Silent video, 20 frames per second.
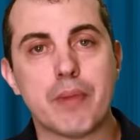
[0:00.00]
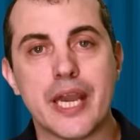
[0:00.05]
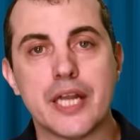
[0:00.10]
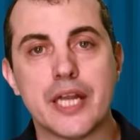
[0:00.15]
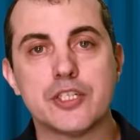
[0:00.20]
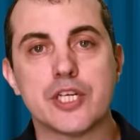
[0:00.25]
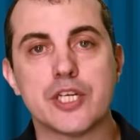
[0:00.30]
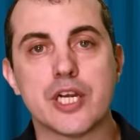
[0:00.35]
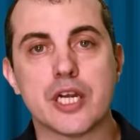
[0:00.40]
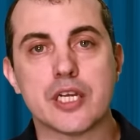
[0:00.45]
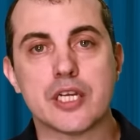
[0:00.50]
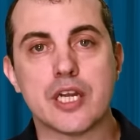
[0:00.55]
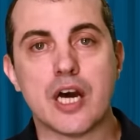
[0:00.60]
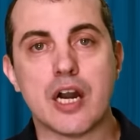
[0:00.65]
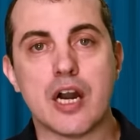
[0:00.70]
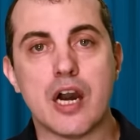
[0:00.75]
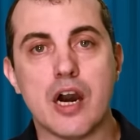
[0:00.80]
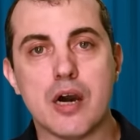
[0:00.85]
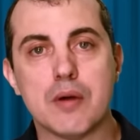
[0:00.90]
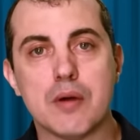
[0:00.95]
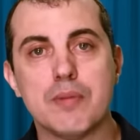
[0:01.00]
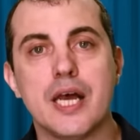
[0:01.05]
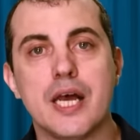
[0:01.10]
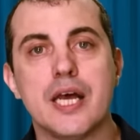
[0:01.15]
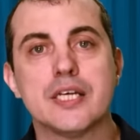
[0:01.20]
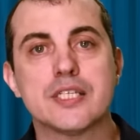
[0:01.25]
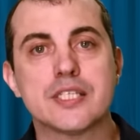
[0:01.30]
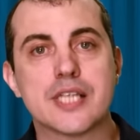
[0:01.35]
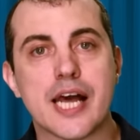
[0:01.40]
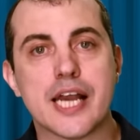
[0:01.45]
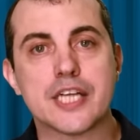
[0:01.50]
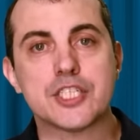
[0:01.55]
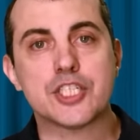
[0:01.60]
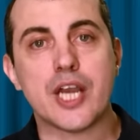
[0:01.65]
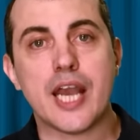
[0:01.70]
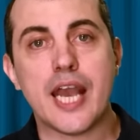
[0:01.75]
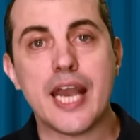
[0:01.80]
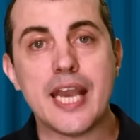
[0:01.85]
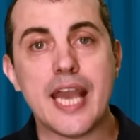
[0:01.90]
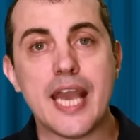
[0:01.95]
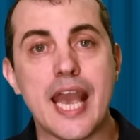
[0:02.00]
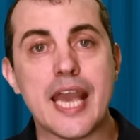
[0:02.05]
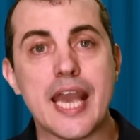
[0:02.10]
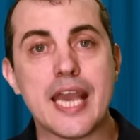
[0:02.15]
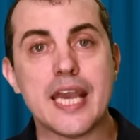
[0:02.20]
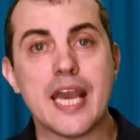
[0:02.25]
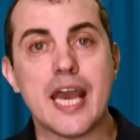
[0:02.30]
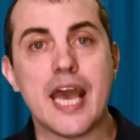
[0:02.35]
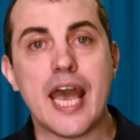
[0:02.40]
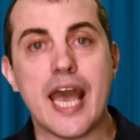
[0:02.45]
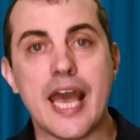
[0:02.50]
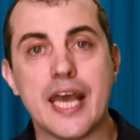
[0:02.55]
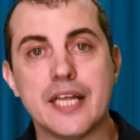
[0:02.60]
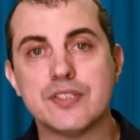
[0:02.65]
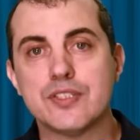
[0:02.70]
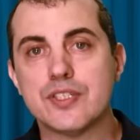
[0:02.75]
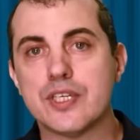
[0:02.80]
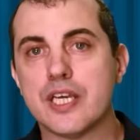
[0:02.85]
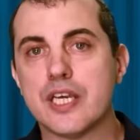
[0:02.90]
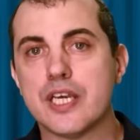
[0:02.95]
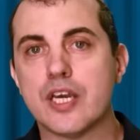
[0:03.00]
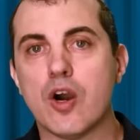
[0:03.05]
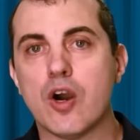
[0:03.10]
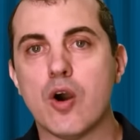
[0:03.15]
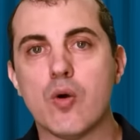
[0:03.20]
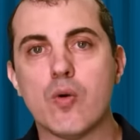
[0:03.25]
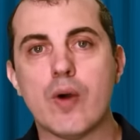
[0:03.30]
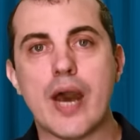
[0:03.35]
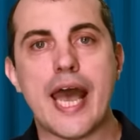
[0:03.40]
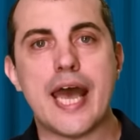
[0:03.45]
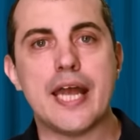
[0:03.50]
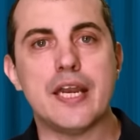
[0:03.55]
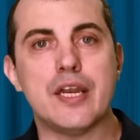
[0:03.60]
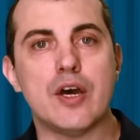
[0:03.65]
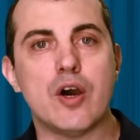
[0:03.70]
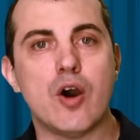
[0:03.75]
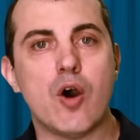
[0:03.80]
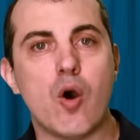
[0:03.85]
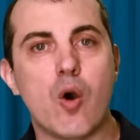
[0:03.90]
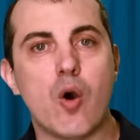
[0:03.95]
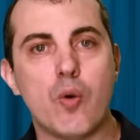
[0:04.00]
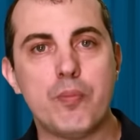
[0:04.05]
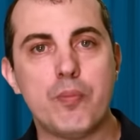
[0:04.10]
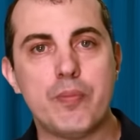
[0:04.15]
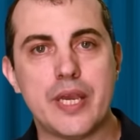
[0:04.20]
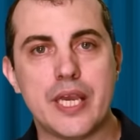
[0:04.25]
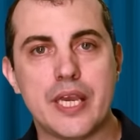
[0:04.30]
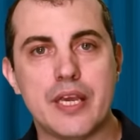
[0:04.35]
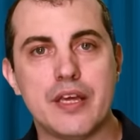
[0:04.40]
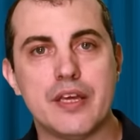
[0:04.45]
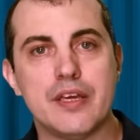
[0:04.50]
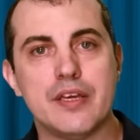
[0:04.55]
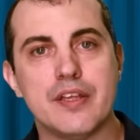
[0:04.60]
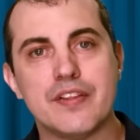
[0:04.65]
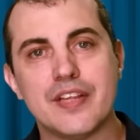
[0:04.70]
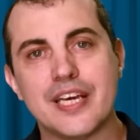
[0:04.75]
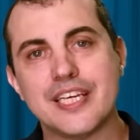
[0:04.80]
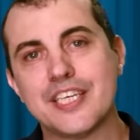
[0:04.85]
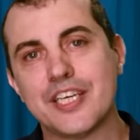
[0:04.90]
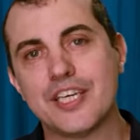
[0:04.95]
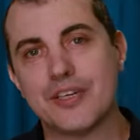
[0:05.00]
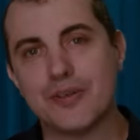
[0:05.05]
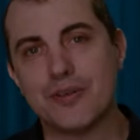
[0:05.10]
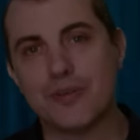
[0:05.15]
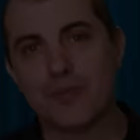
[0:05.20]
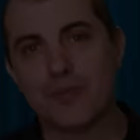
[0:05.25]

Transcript: patreon.com/AANTONOP. Thank you.